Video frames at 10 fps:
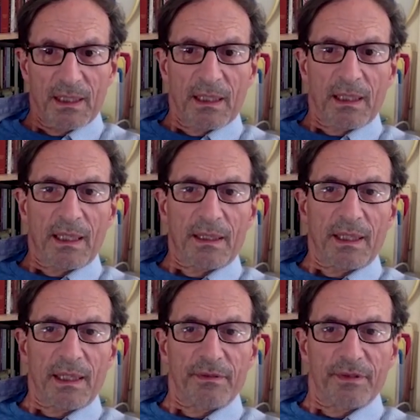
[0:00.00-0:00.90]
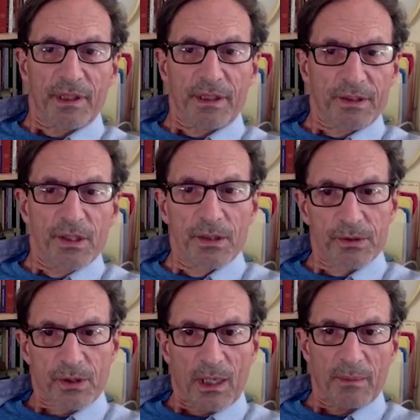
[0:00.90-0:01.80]
and they invented new
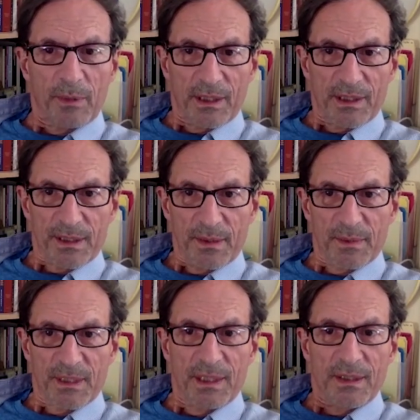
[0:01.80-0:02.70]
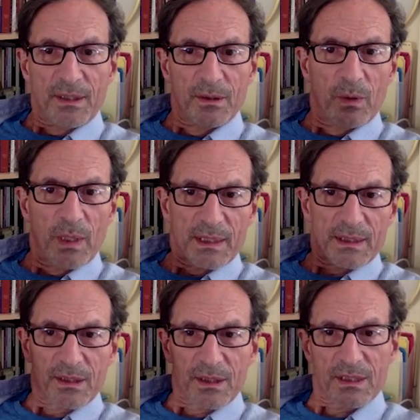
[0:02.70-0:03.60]
tribalisms and new
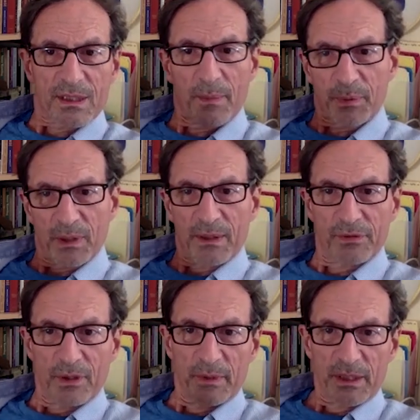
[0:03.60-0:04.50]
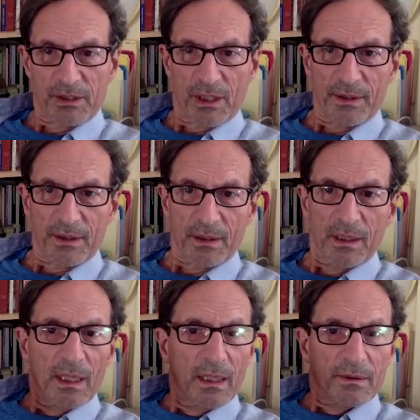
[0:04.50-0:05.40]
ways to separate from each other.
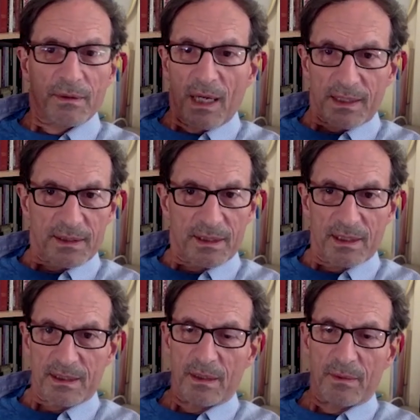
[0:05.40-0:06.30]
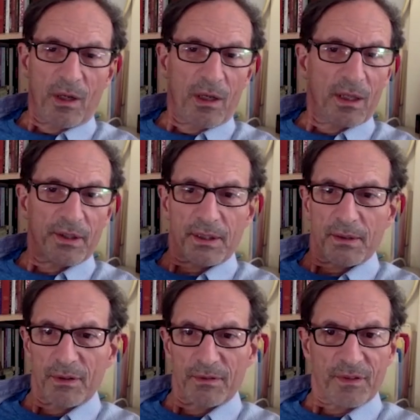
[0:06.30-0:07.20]
Nazism, all the
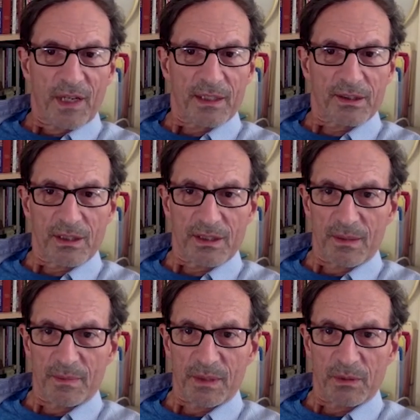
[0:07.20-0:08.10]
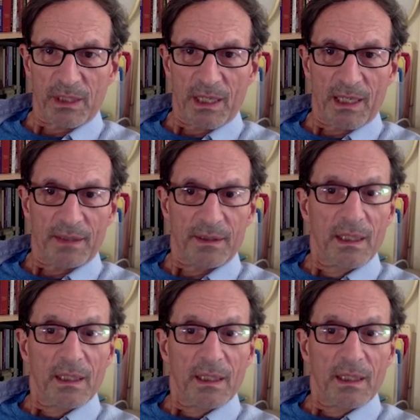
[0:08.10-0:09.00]
different fascisms we had,
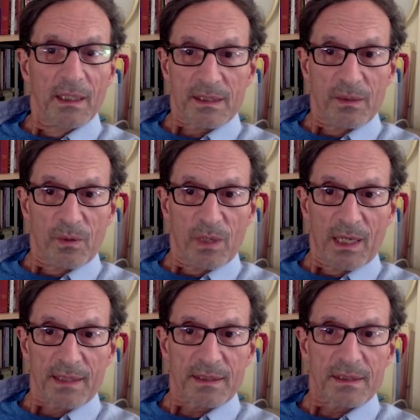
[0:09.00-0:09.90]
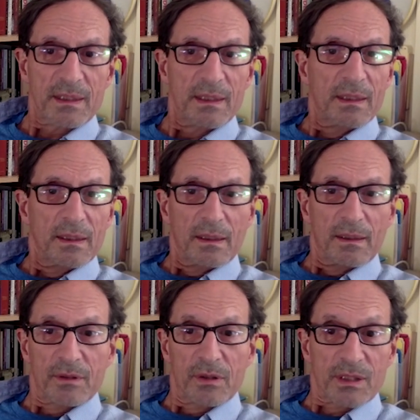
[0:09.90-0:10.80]
East and West,
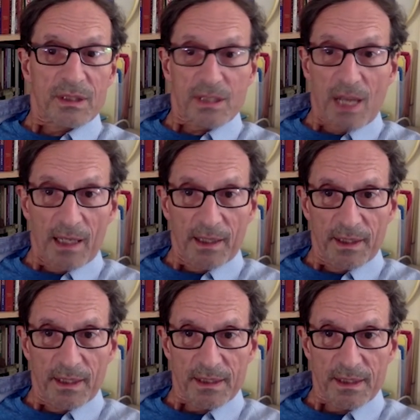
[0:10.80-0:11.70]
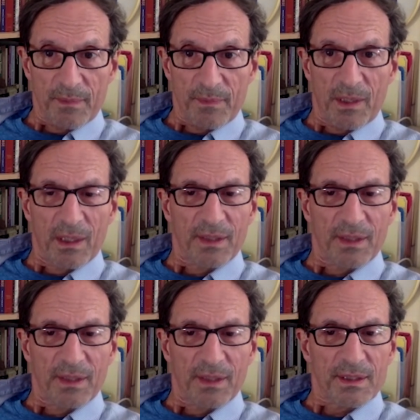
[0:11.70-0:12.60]
of course, Stalinism, all
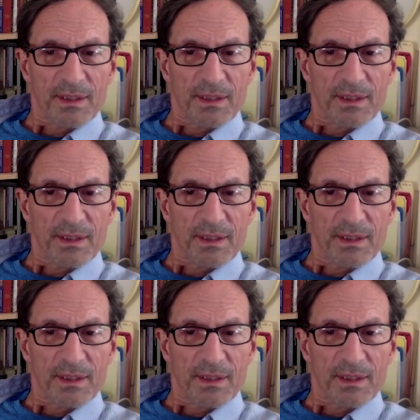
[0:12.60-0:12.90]
these,